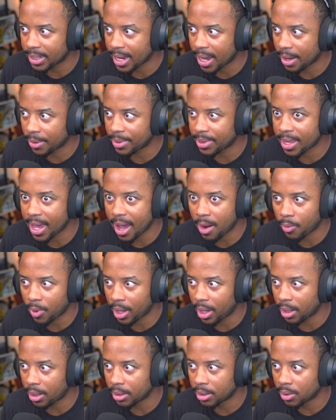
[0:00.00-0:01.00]
down that
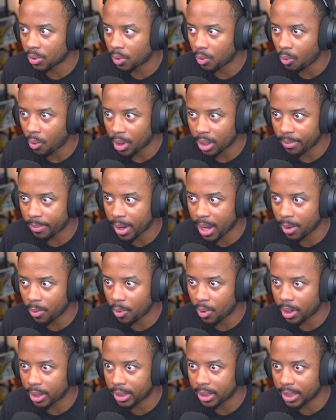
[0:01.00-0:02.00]
well, one by
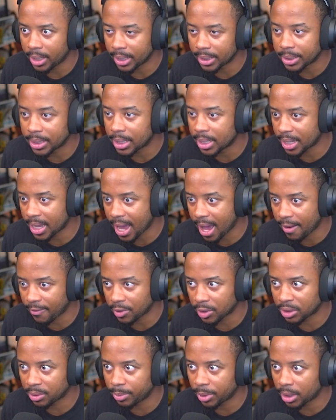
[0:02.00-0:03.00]
one, into the
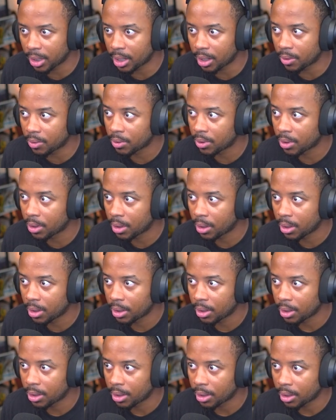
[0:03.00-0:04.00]
caverns below.
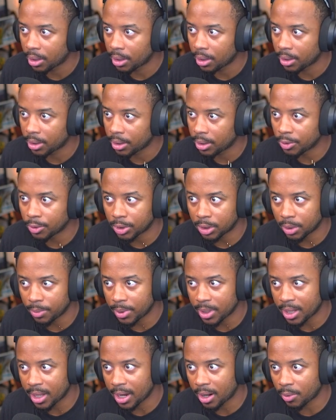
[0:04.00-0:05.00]
Used to
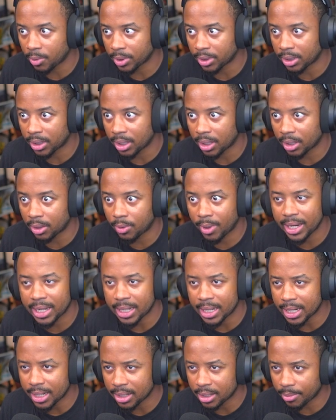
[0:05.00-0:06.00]
be there was a great
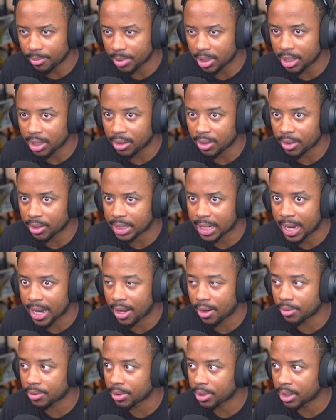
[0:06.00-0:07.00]
kingdom beneath our
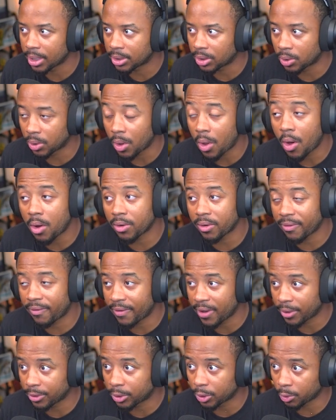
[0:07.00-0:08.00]
town. It's long
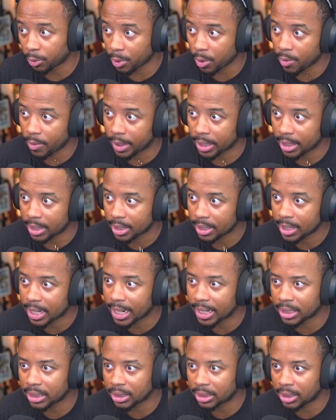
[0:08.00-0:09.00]
fell to ruin,
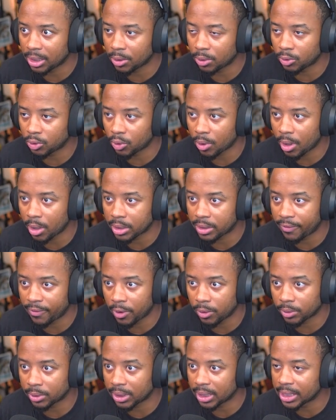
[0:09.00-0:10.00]
yet it still draws
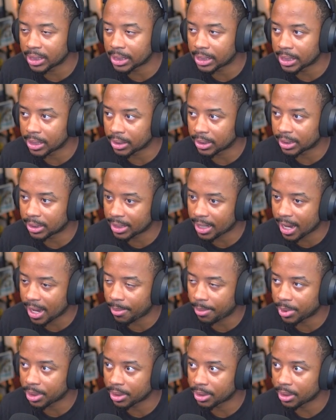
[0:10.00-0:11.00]
folks into its
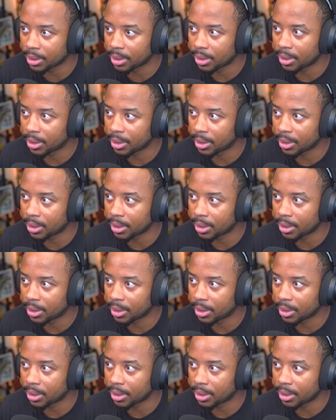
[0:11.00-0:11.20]
depths.